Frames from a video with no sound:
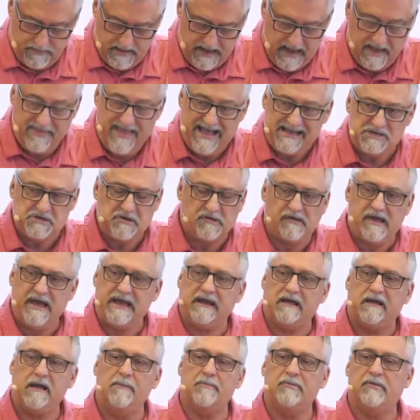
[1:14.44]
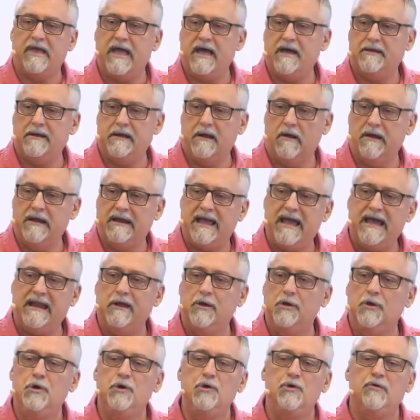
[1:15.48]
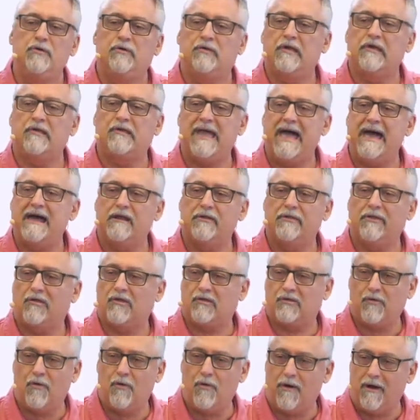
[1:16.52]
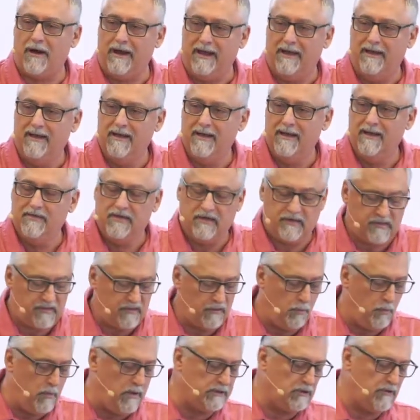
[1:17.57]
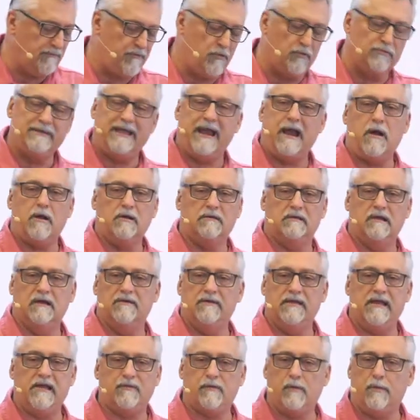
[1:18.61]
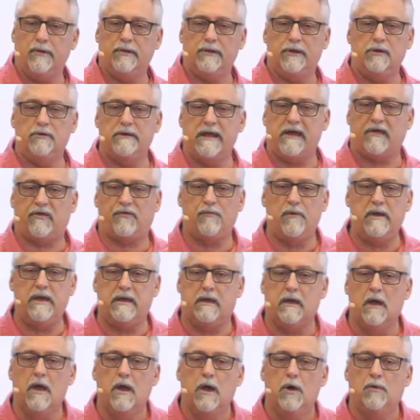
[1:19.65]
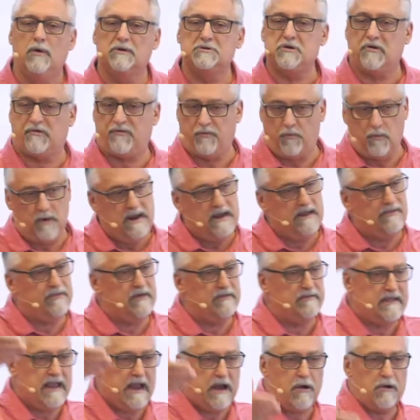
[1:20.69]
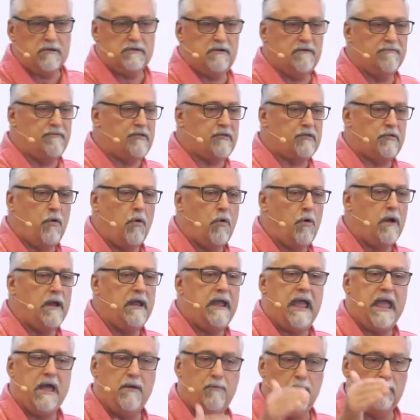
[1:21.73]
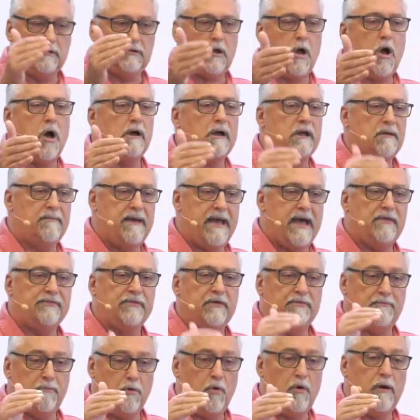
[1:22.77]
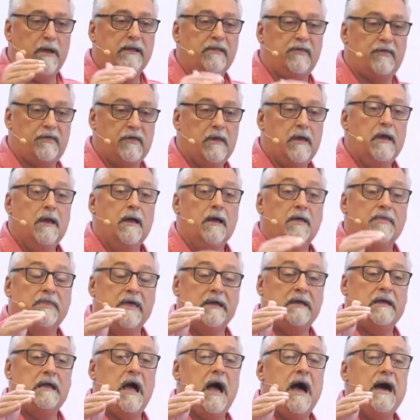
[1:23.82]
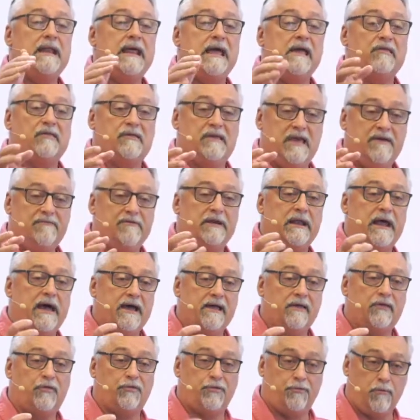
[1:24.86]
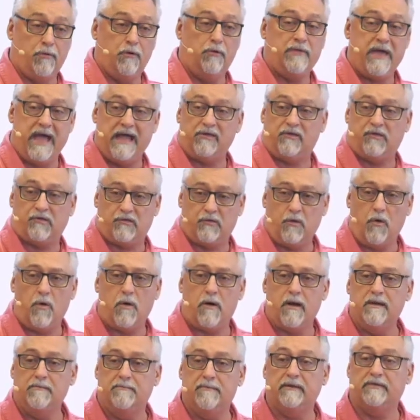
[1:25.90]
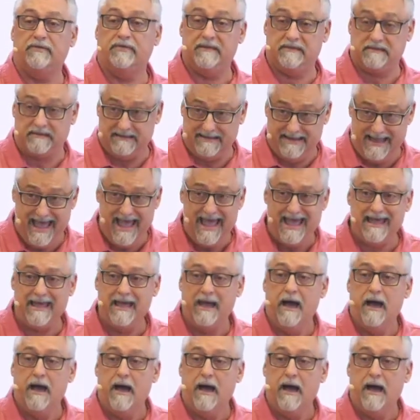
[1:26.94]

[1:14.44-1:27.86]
And that just kind of comes out here. It kind of oozes out of the story. This is a wonderful narrative, and that's what we'll do next week. We'll just read the narrative story and we'll talk about the points that God has given us through that story. But today,